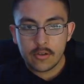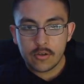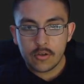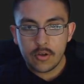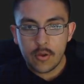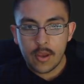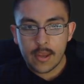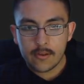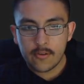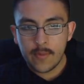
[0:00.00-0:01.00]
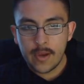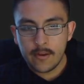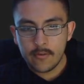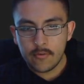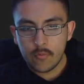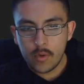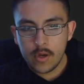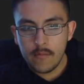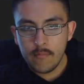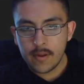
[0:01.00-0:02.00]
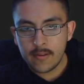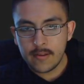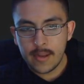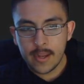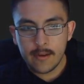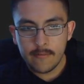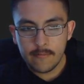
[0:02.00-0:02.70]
2x minus 1 because it's a negative.